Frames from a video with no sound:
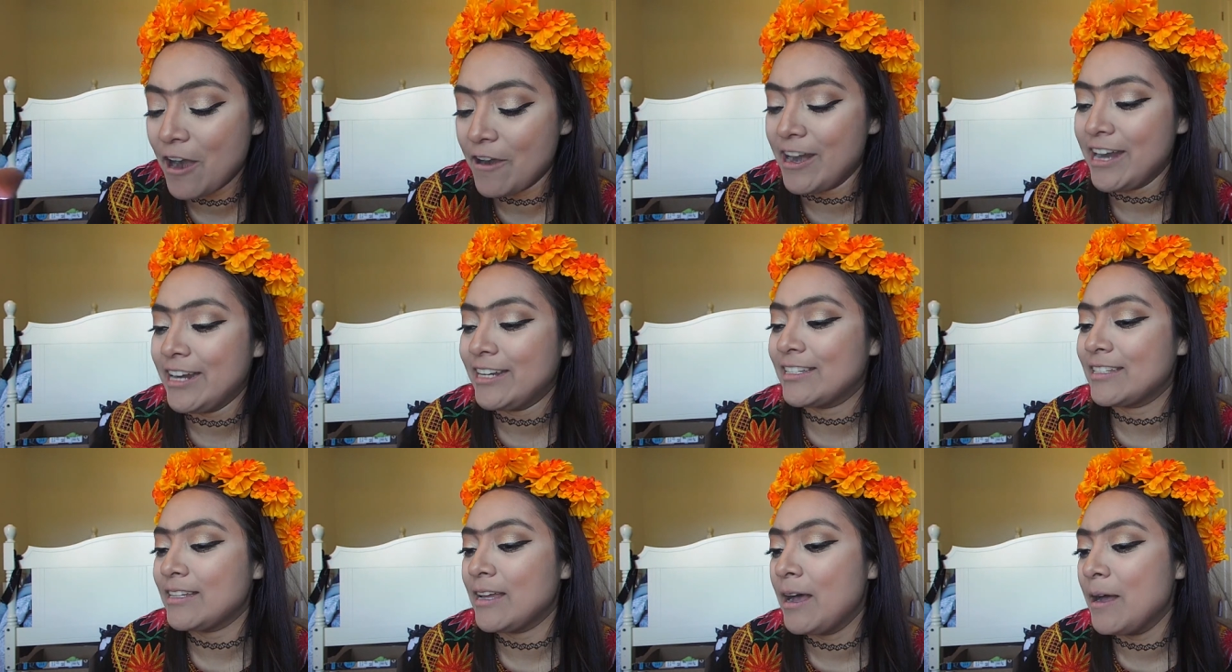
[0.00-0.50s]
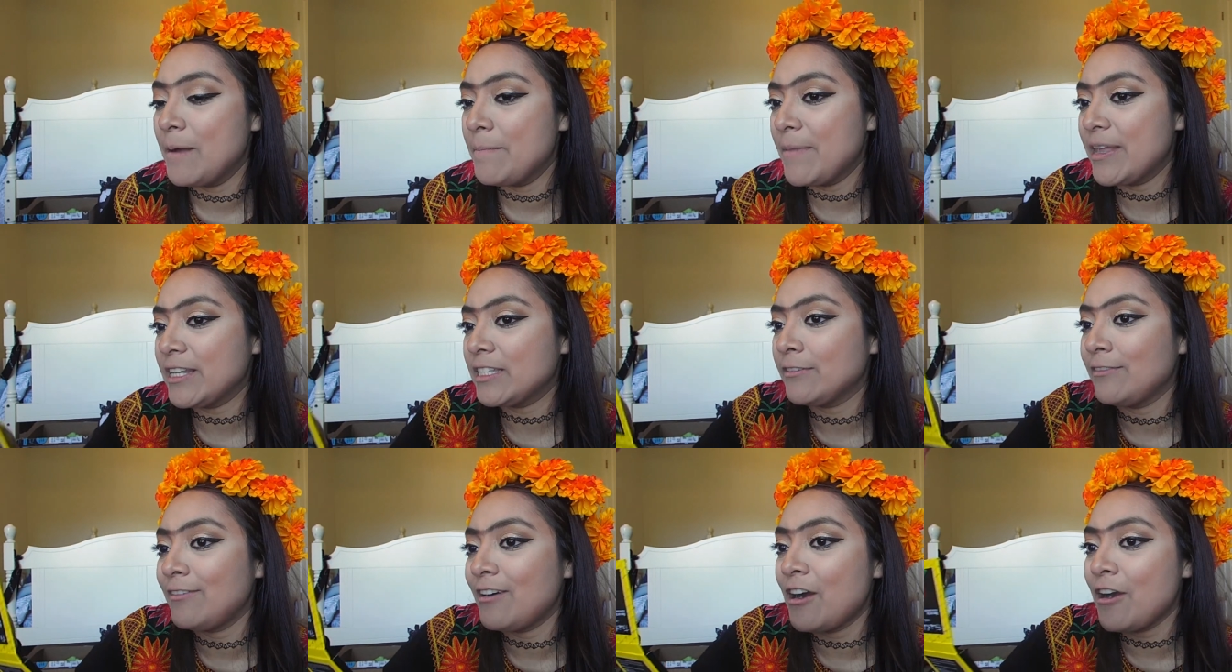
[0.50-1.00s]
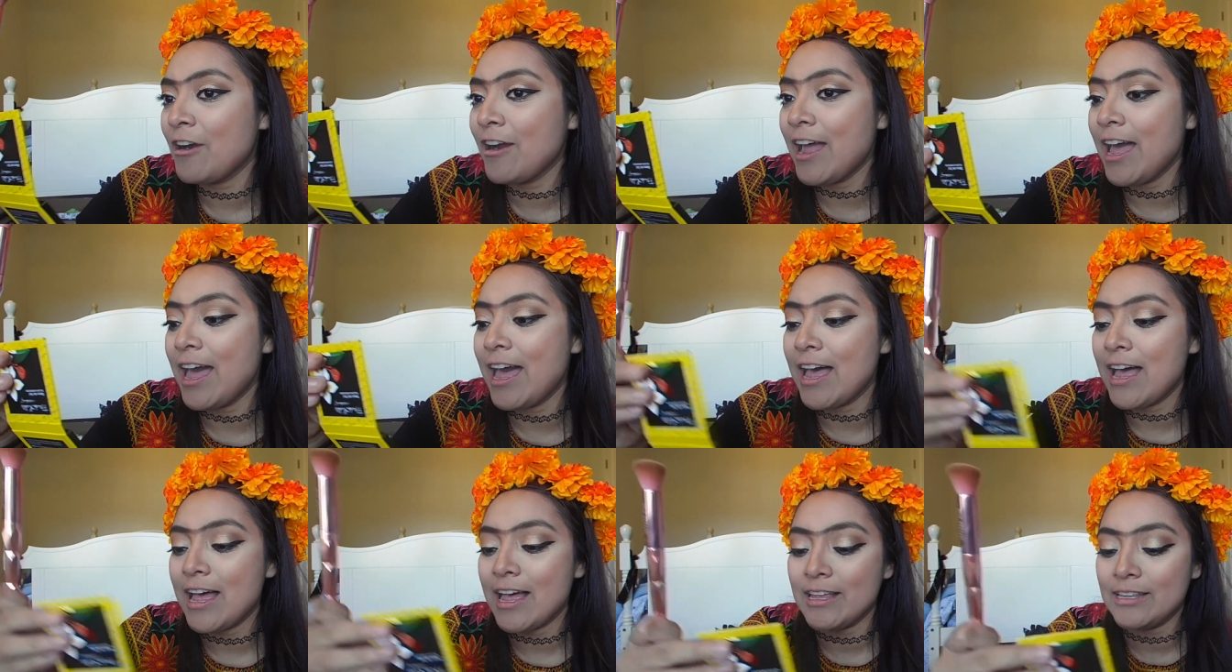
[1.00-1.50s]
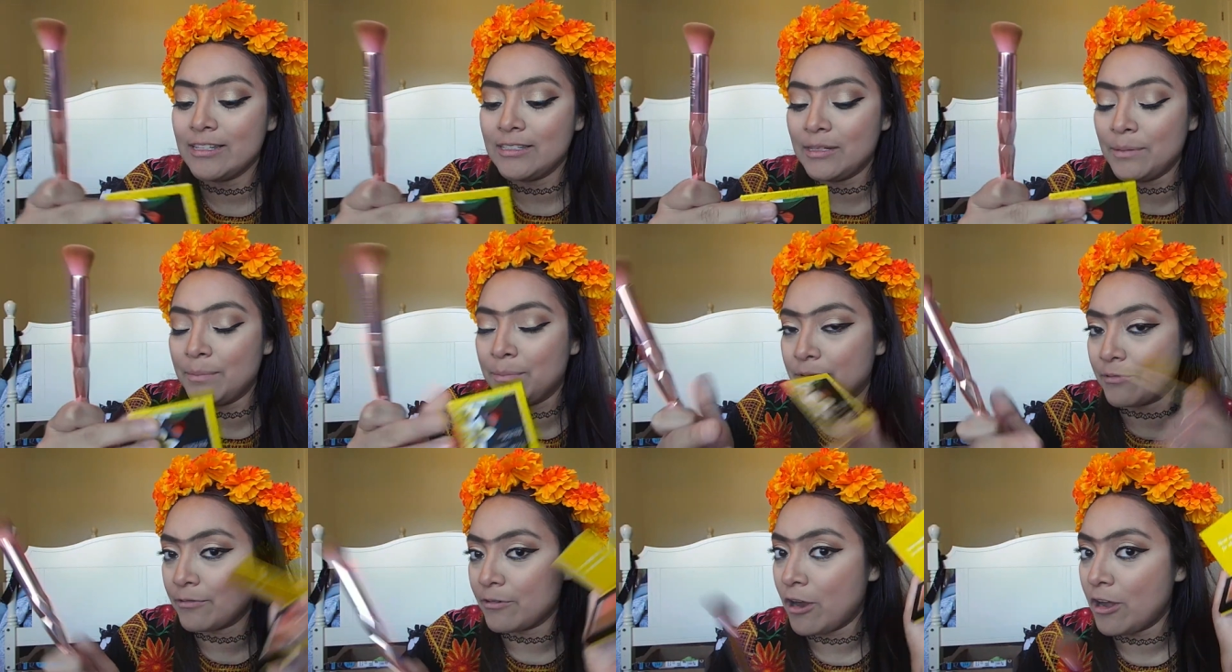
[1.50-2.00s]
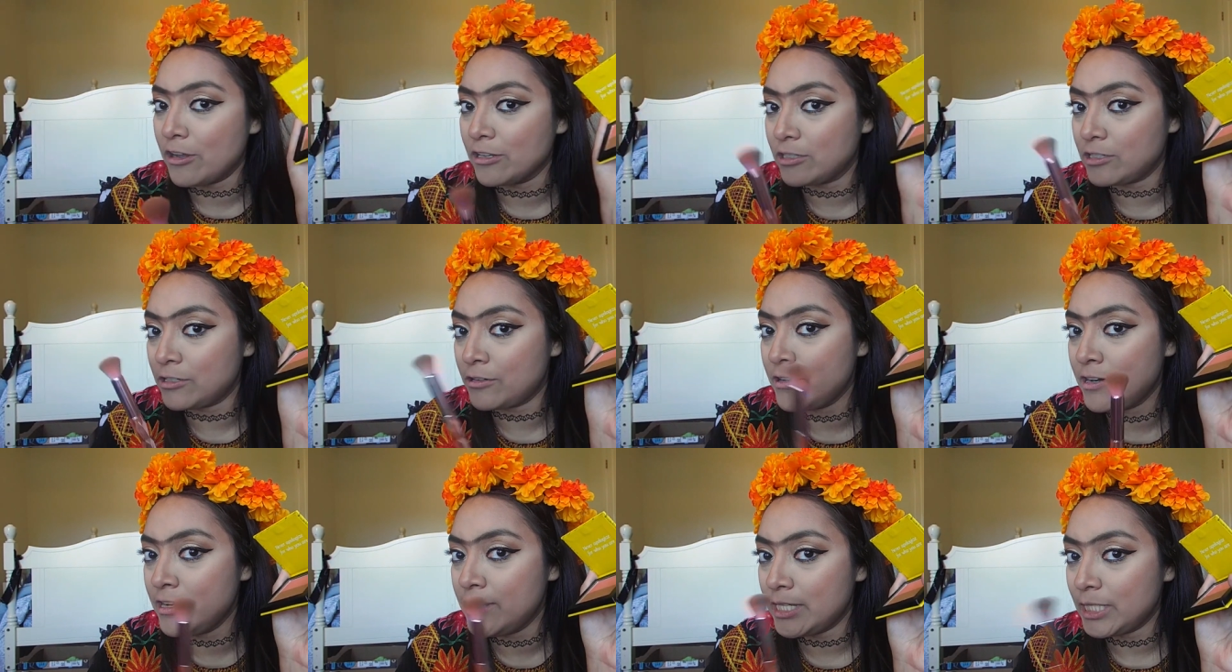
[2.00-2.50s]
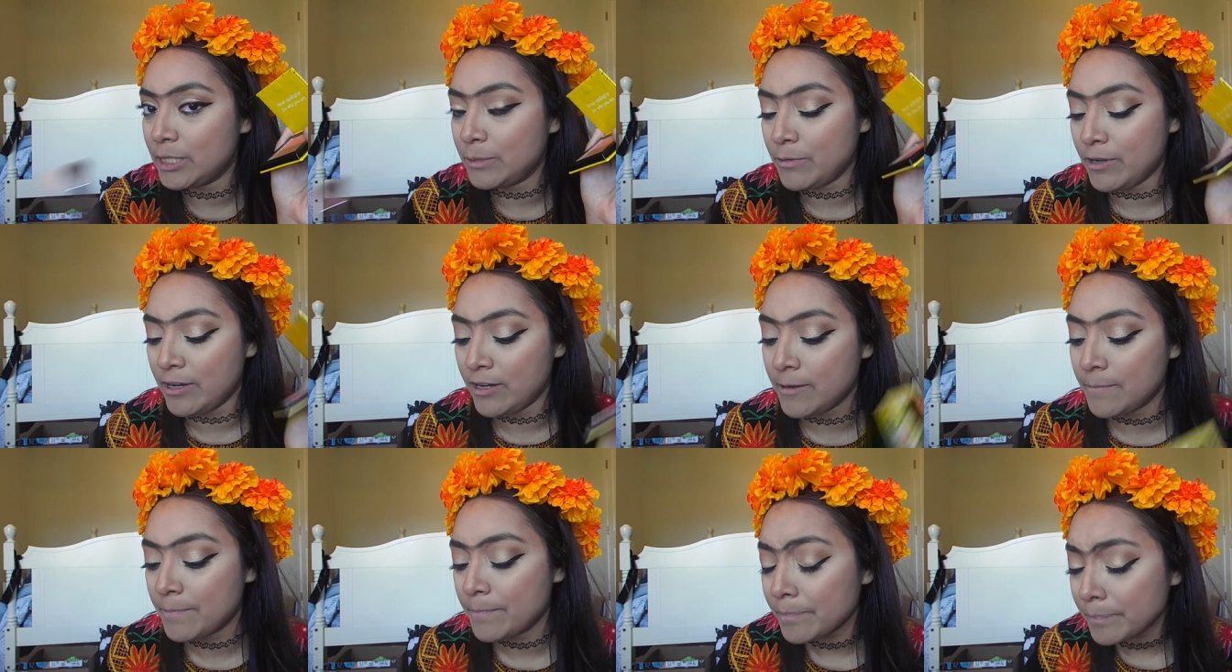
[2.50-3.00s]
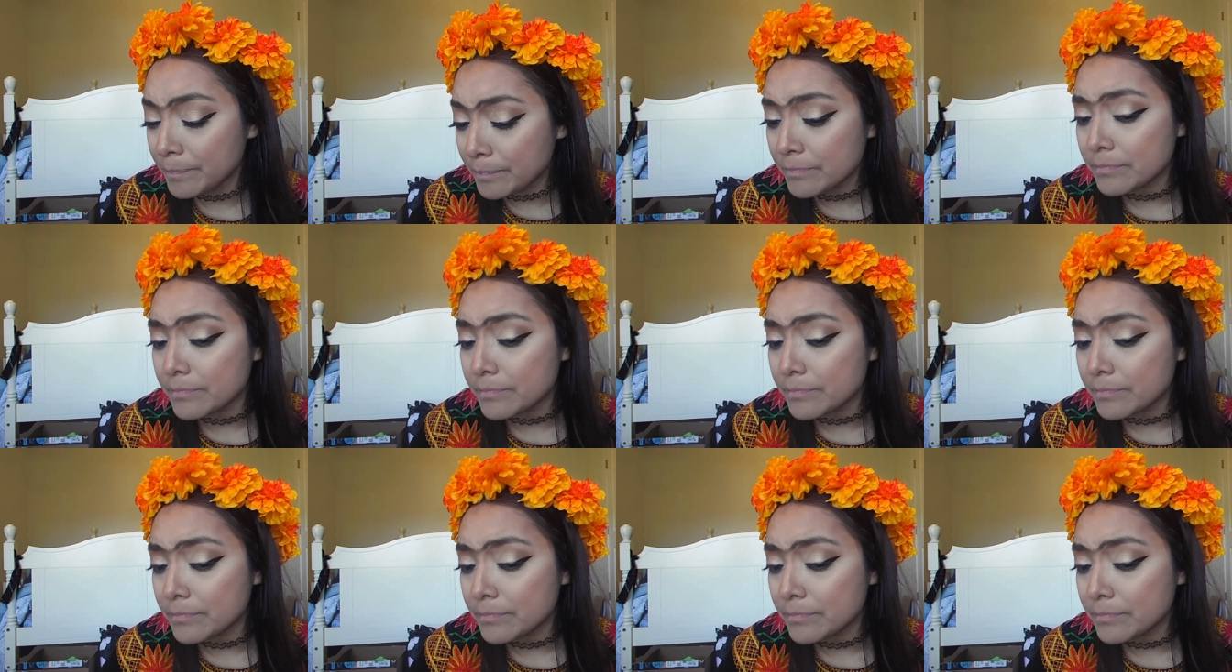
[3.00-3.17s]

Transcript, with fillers: Alright, um, as far as the bronzer in this one,